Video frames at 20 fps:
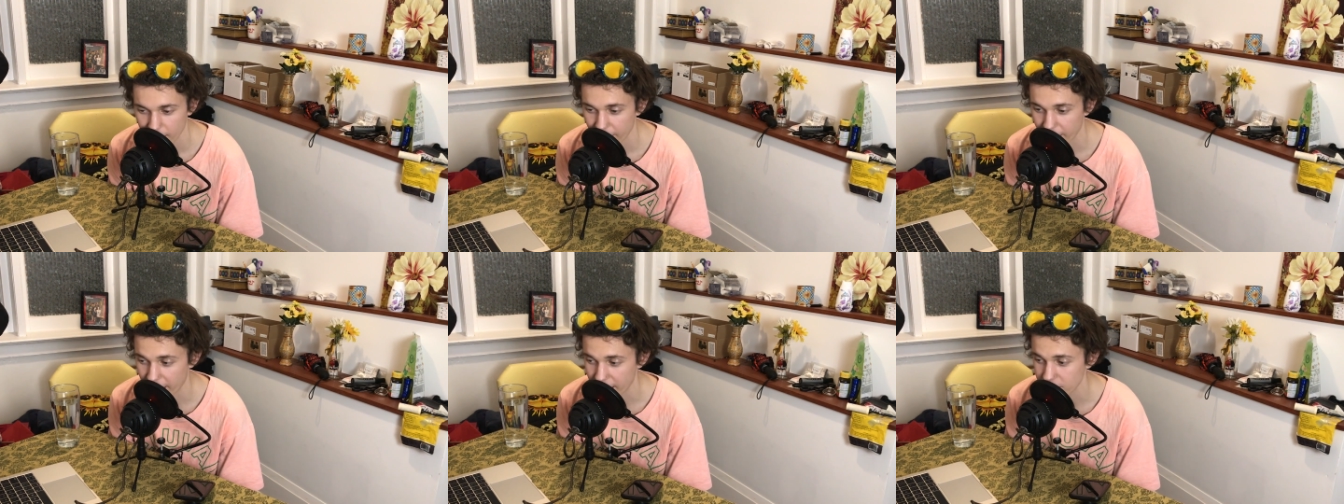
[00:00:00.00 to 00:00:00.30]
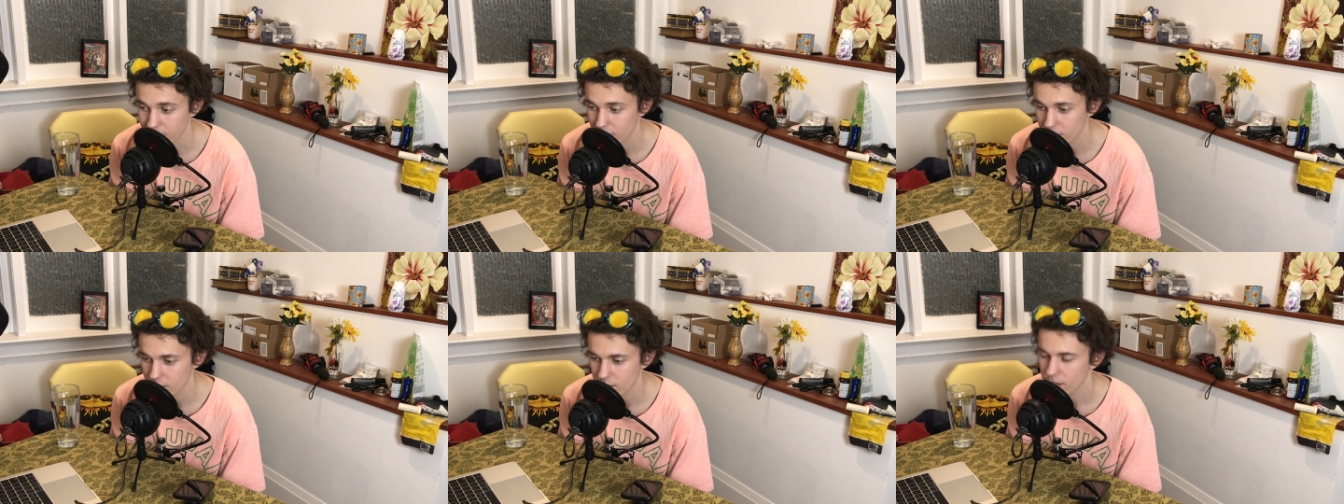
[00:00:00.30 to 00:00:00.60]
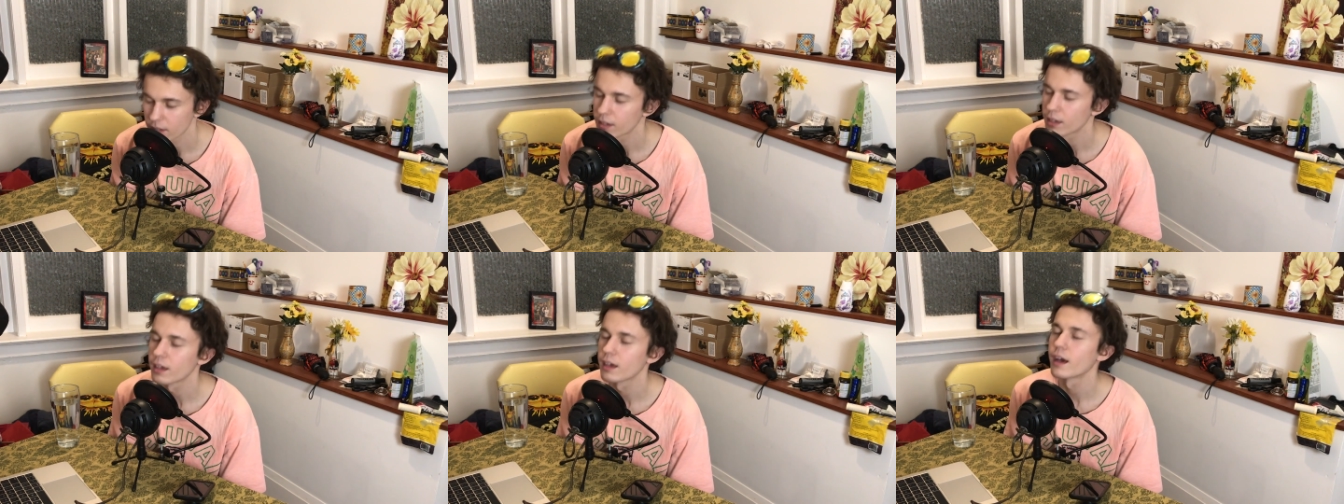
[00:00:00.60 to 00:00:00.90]
That's,
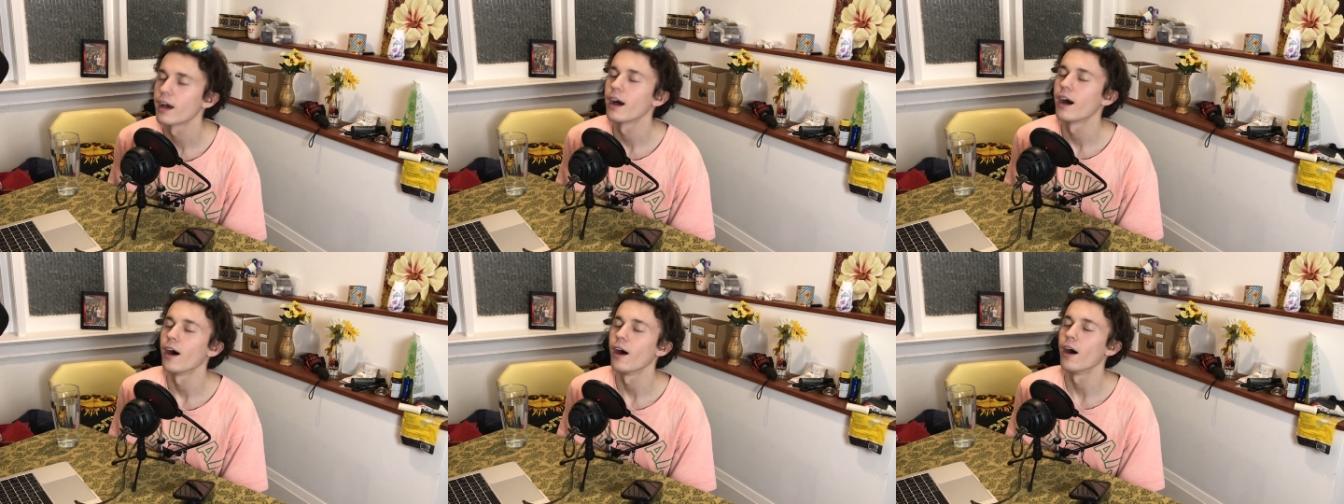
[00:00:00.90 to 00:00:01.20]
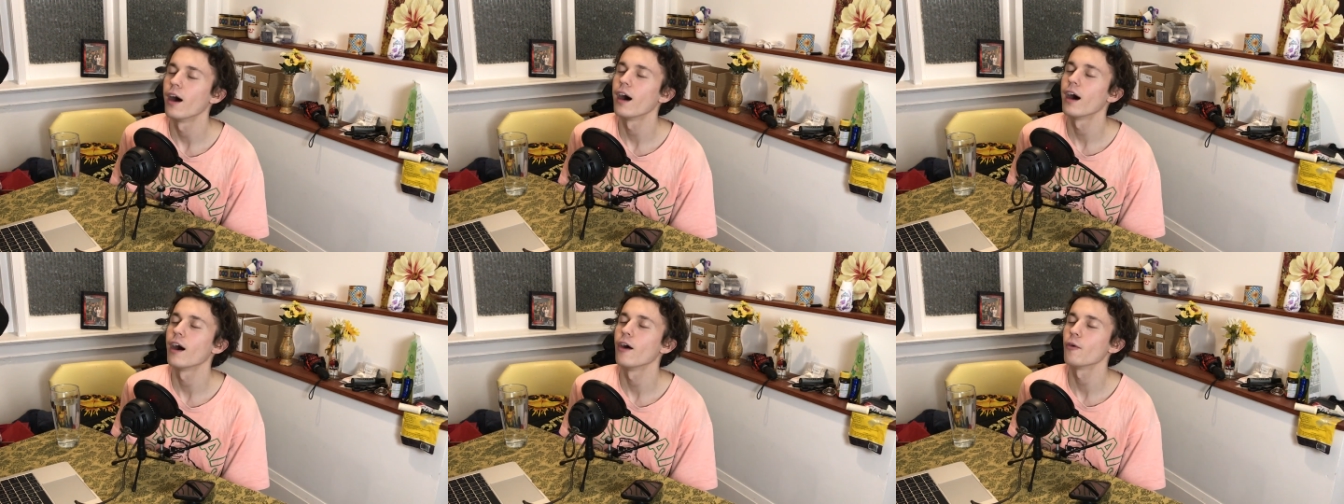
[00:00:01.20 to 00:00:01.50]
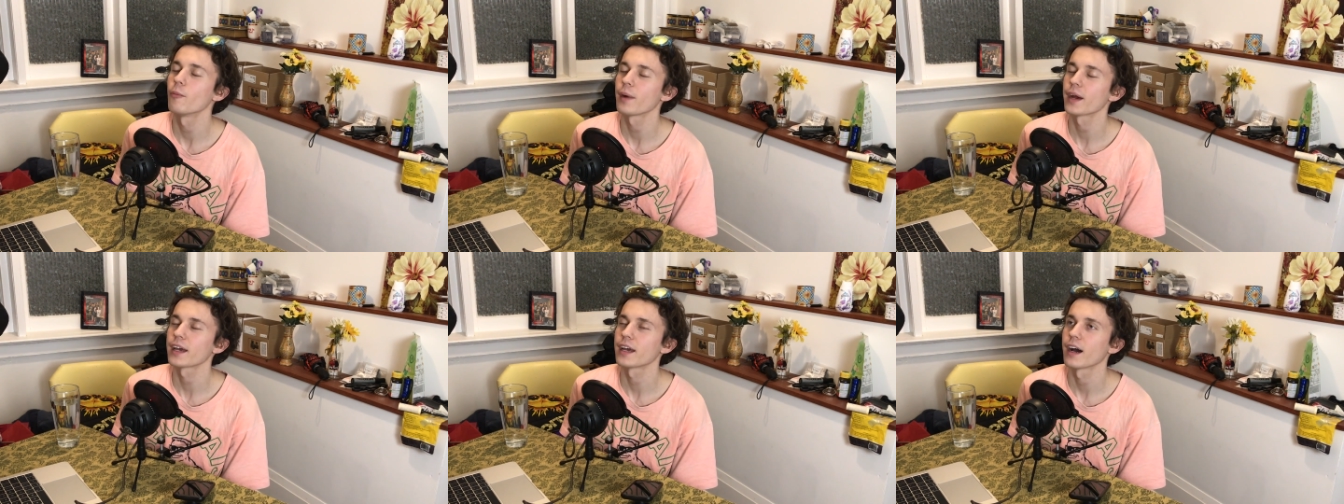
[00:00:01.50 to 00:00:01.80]

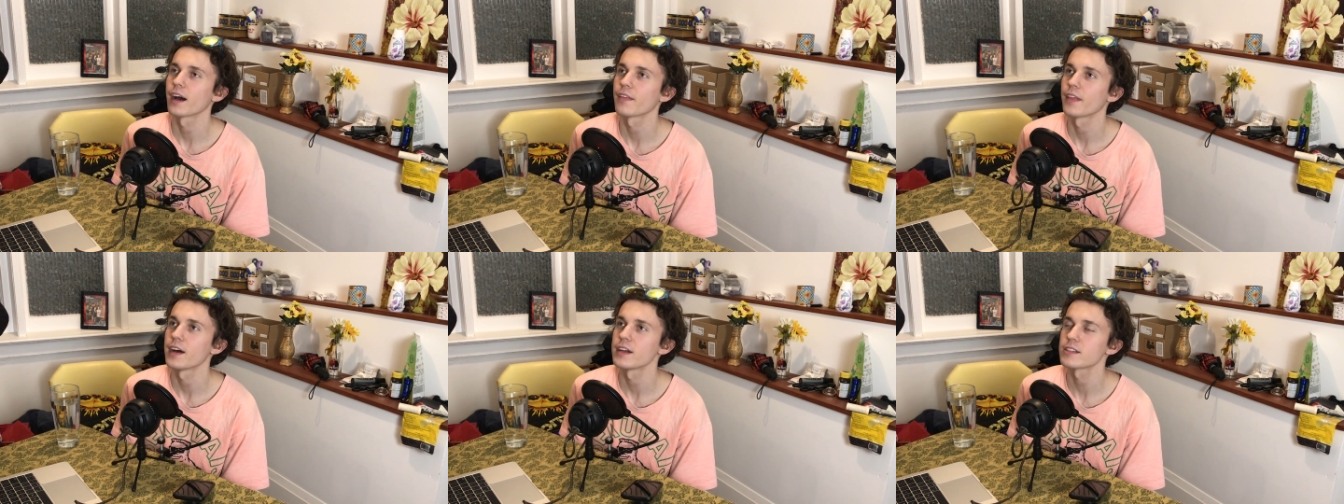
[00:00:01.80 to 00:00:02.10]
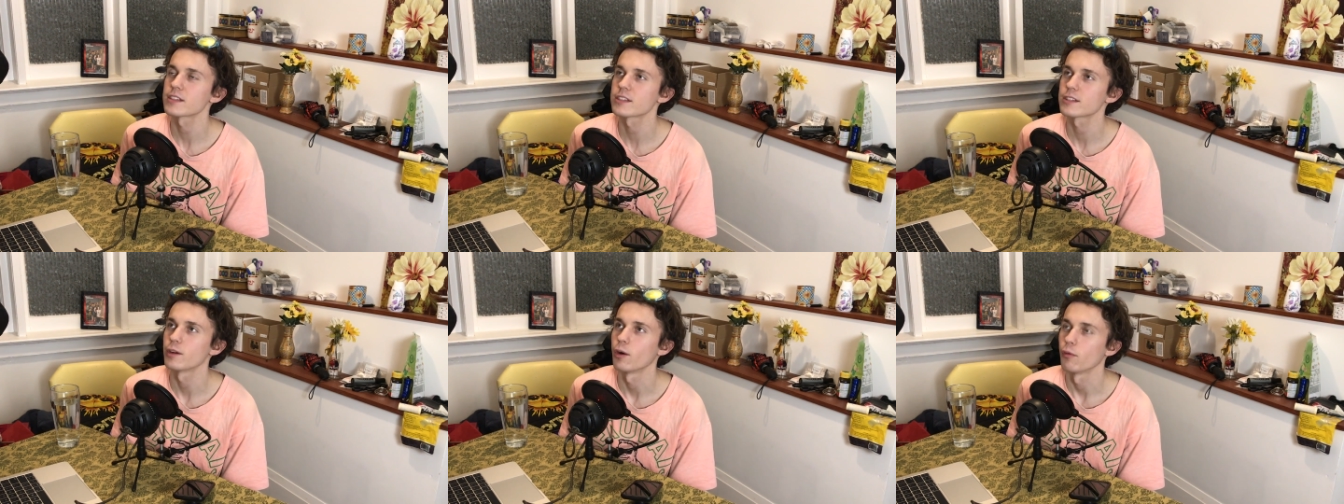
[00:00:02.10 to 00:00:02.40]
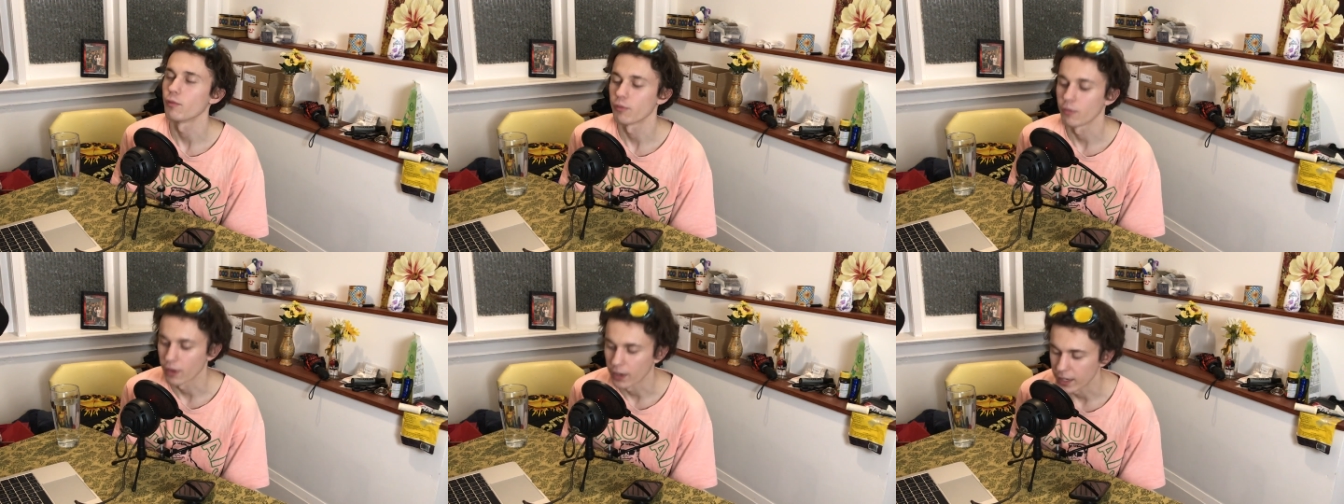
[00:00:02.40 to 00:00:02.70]
oh my god, that's
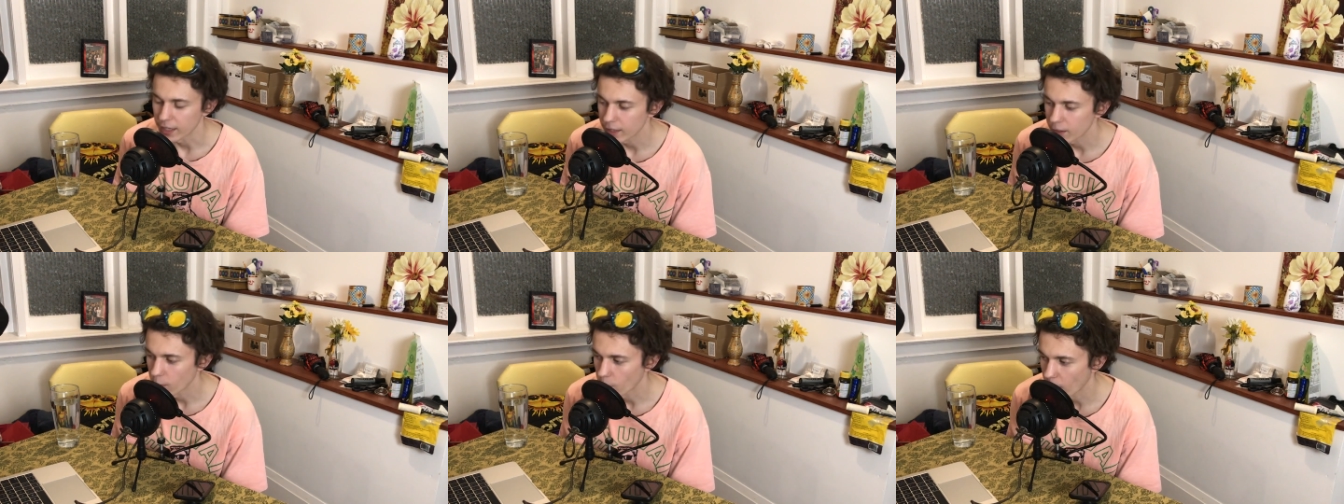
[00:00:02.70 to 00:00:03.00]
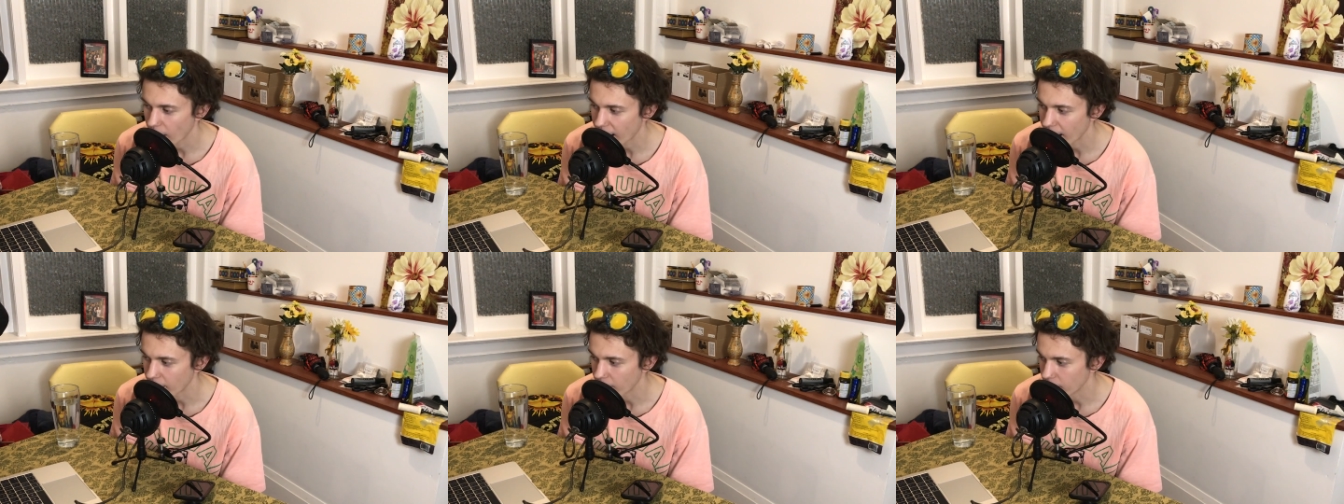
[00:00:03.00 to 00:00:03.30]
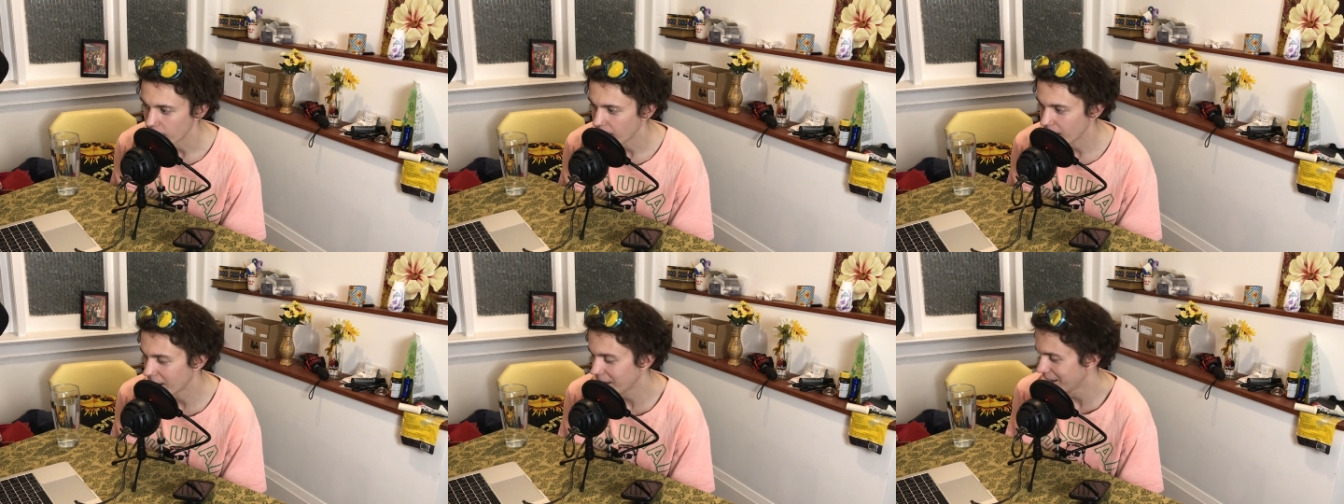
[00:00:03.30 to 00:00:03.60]
so funny.
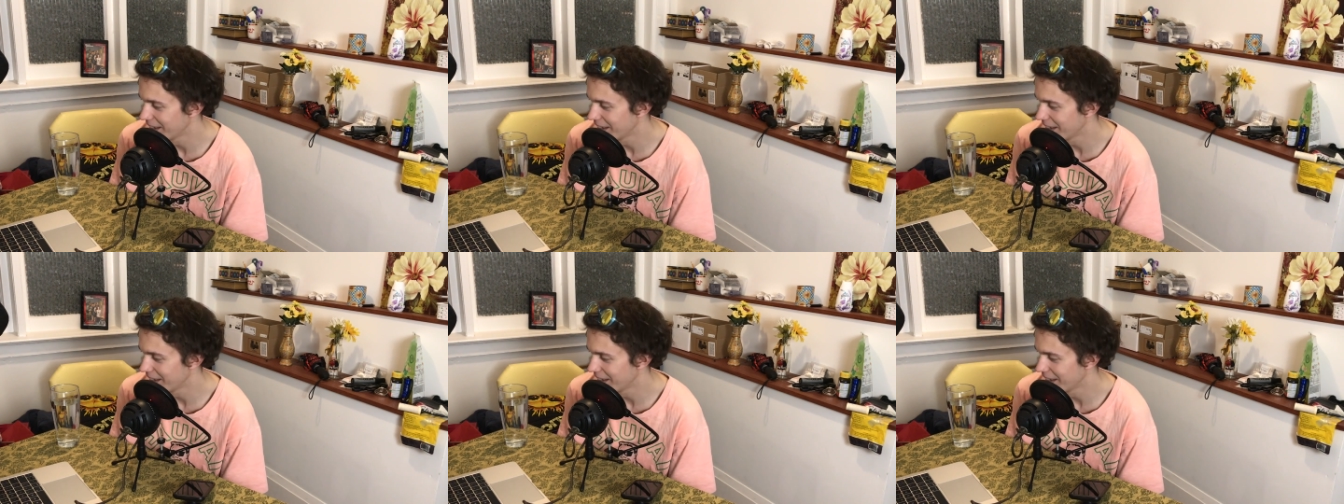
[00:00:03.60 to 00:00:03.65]
Wow.